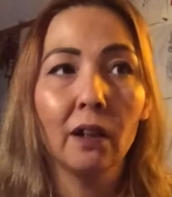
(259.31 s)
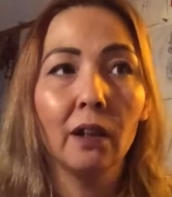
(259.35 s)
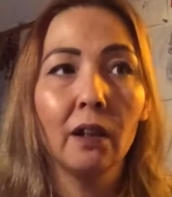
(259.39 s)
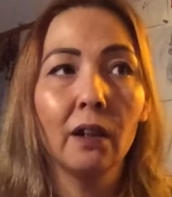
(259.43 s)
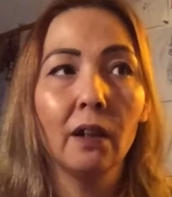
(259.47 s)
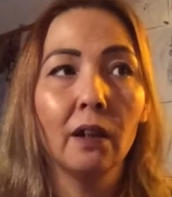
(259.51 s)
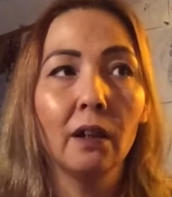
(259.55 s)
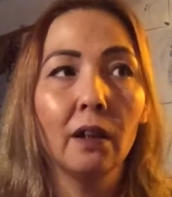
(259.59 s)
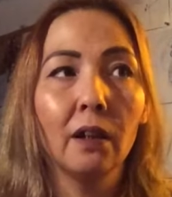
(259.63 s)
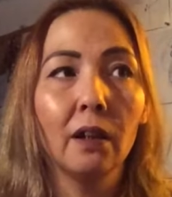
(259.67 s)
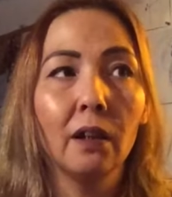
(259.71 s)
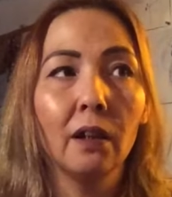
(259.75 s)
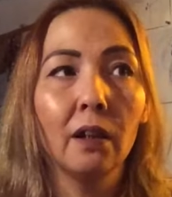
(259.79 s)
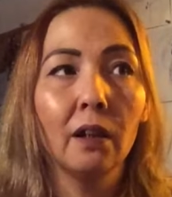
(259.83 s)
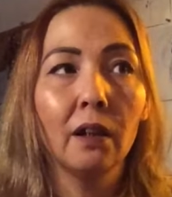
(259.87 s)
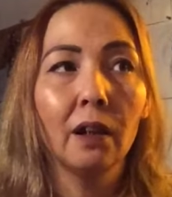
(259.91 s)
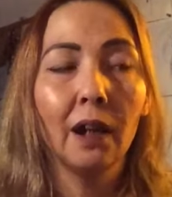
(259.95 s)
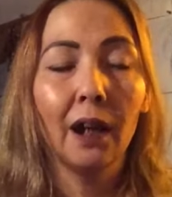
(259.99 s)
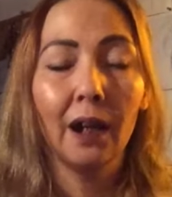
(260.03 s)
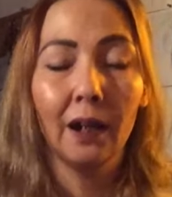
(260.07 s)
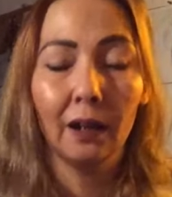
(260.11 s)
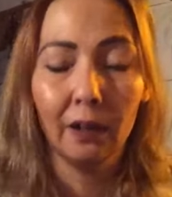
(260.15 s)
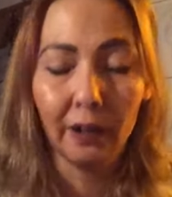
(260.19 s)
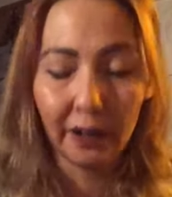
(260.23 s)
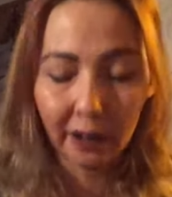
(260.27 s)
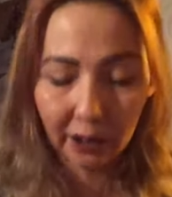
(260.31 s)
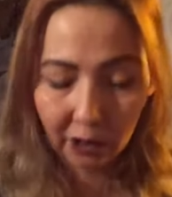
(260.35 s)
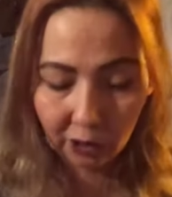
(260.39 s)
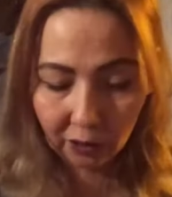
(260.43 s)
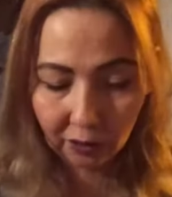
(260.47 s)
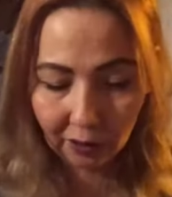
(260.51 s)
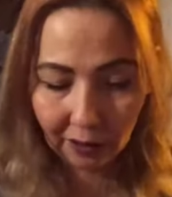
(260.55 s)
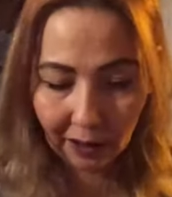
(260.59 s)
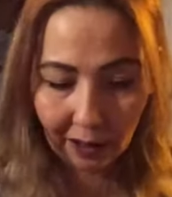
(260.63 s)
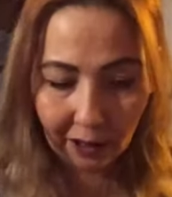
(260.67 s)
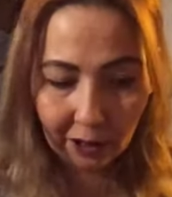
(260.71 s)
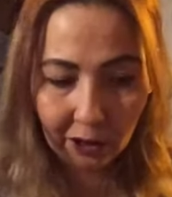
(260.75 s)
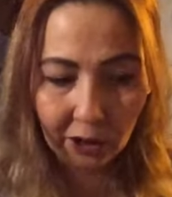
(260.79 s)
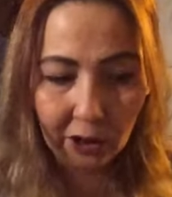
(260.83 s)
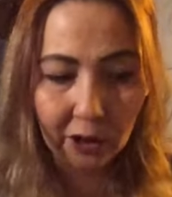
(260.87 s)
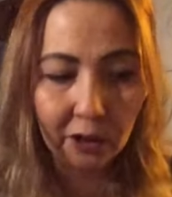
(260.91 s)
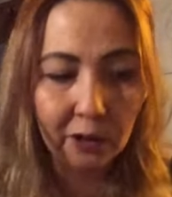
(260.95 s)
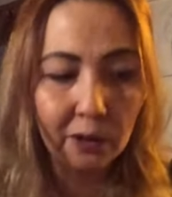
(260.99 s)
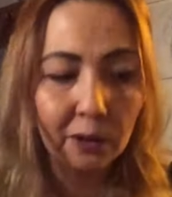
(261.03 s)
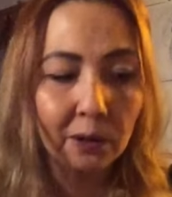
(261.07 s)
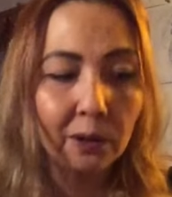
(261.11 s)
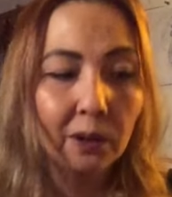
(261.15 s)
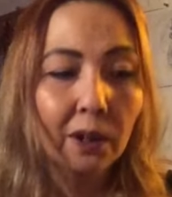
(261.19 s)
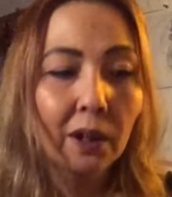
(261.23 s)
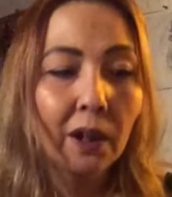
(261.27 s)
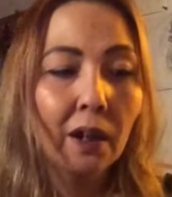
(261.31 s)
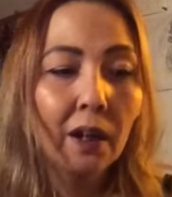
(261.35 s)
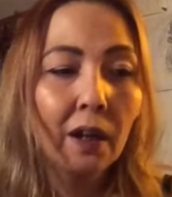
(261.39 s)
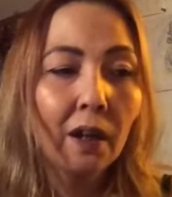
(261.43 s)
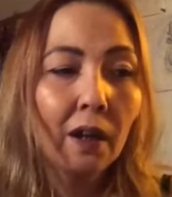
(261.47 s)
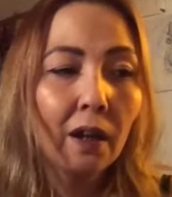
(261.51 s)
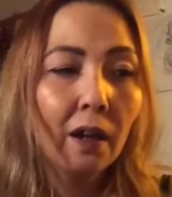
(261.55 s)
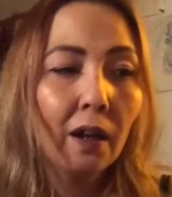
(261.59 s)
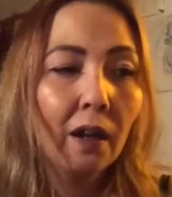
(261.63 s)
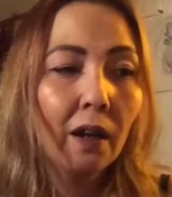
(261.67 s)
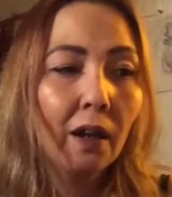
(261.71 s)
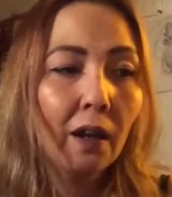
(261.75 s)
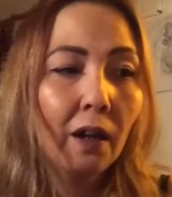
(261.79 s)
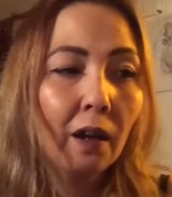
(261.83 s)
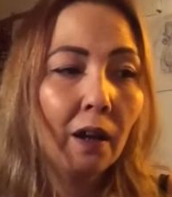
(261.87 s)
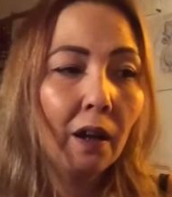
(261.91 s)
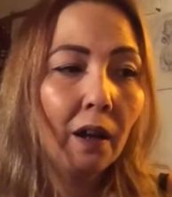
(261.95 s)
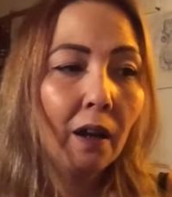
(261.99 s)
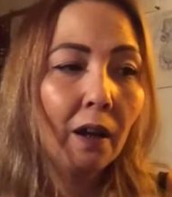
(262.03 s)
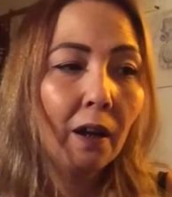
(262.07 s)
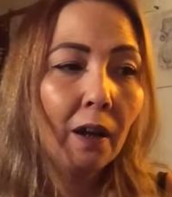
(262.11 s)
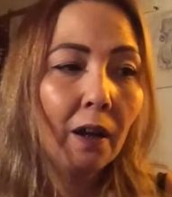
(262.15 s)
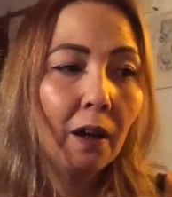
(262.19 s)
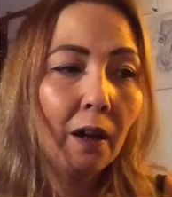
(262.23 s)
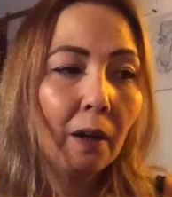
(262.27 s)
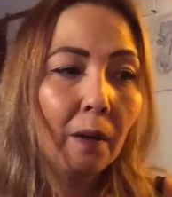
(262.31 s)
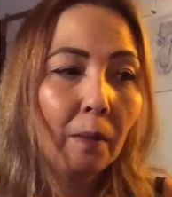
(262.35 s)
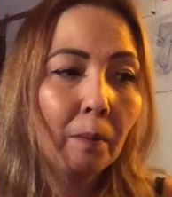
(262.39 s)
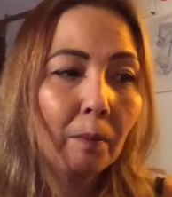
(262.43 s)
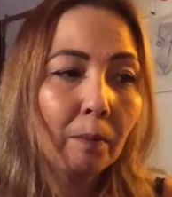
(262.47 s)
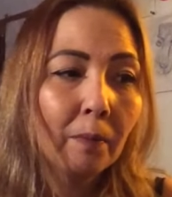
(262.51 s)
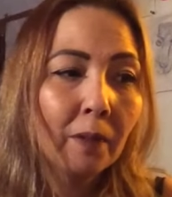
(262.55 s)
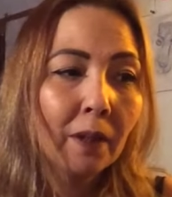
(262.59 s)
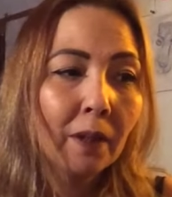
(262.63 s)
I link to that too. I